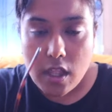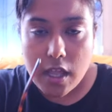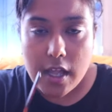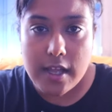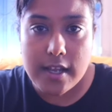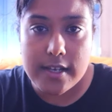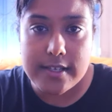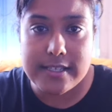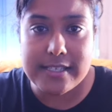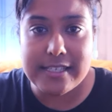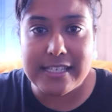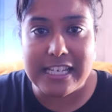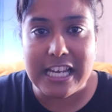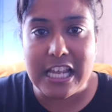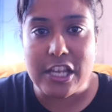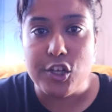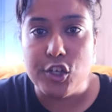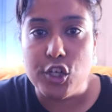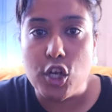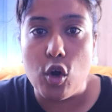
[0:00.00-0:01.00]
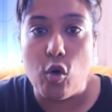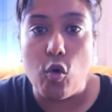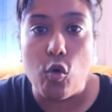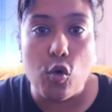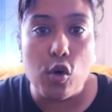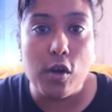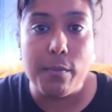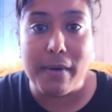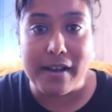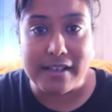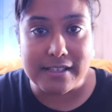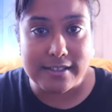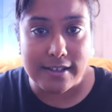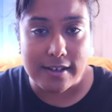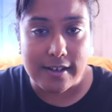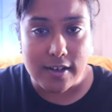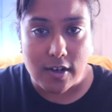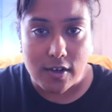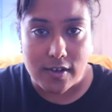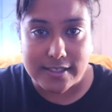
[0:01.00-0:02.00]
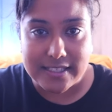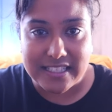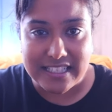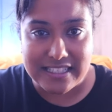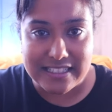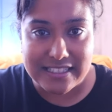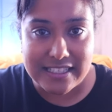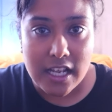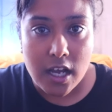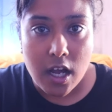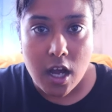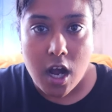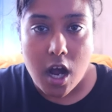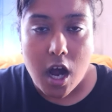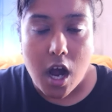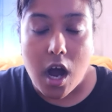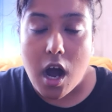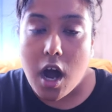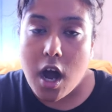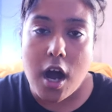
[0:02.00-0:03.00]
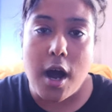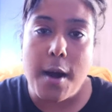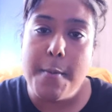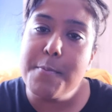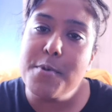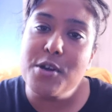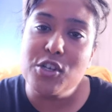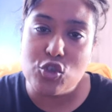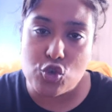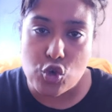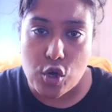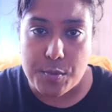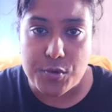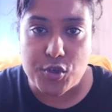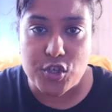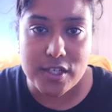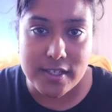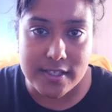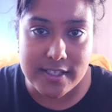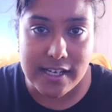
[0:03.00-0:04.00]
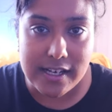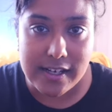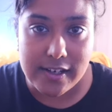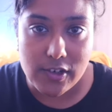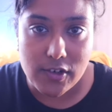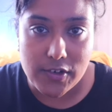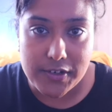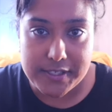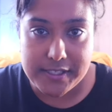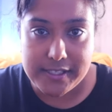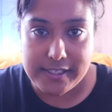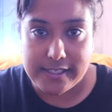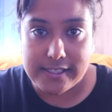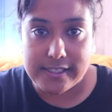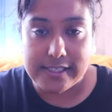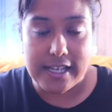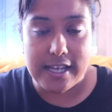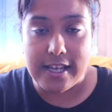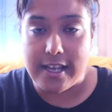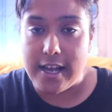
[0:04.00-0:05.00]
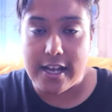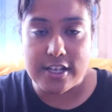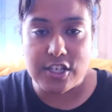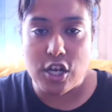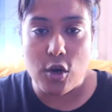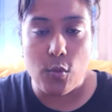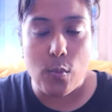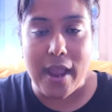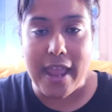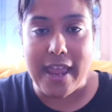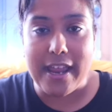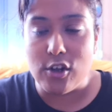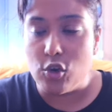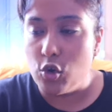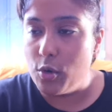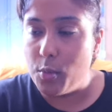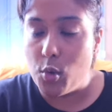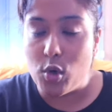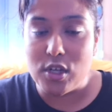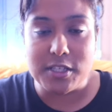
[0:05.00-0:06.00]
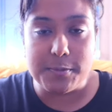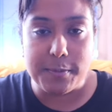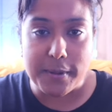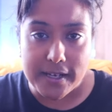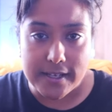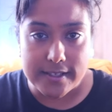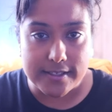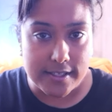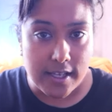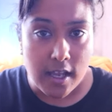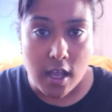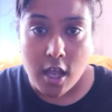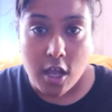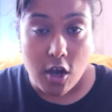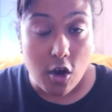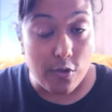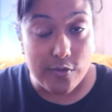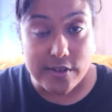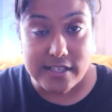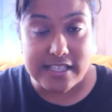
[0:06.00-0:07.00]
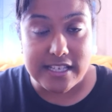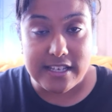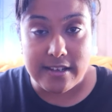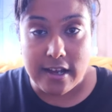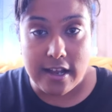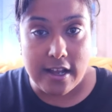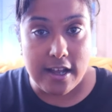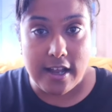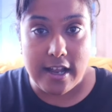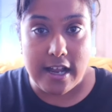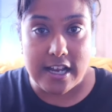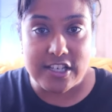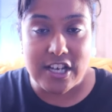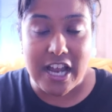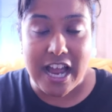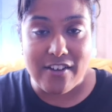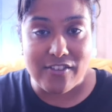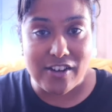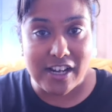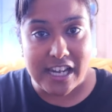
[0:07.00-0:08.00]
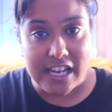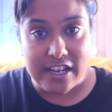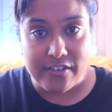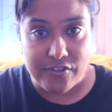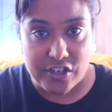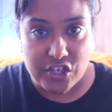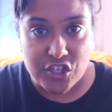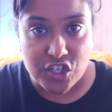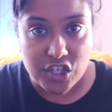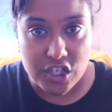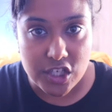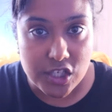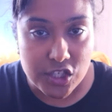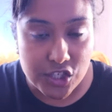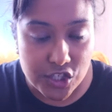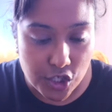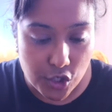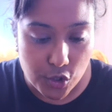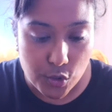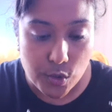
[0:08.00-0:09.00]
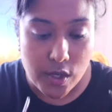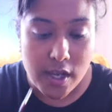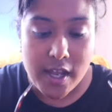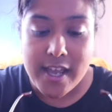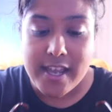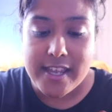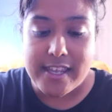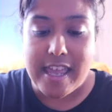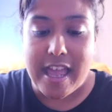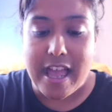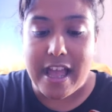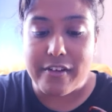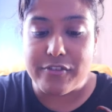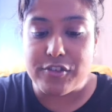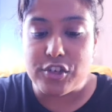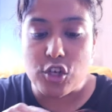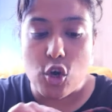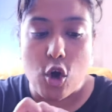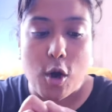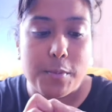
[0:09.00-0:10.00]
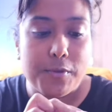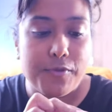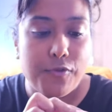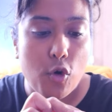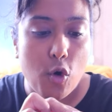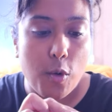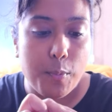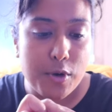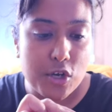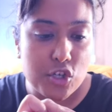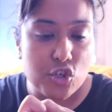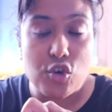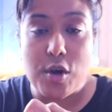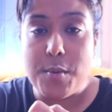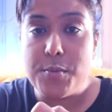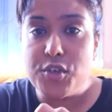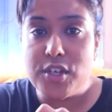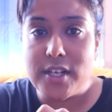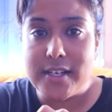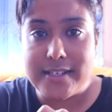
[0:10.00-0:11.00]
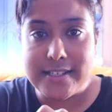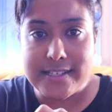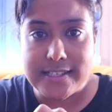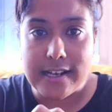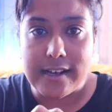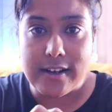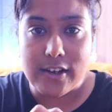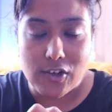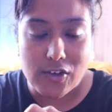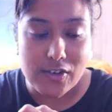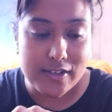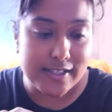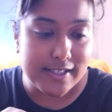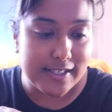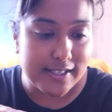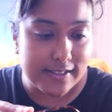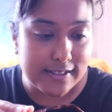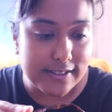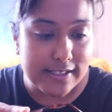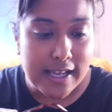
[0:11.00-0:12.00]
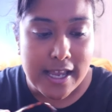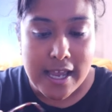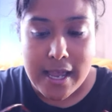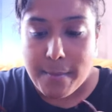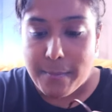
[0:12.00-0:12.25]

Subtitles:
Just to let you know, all my sunglasses are prescription sunglasses. I don't wear normal ones because obviously I don't have clear vision, so yeah, I have to opt for prescription sunglasses.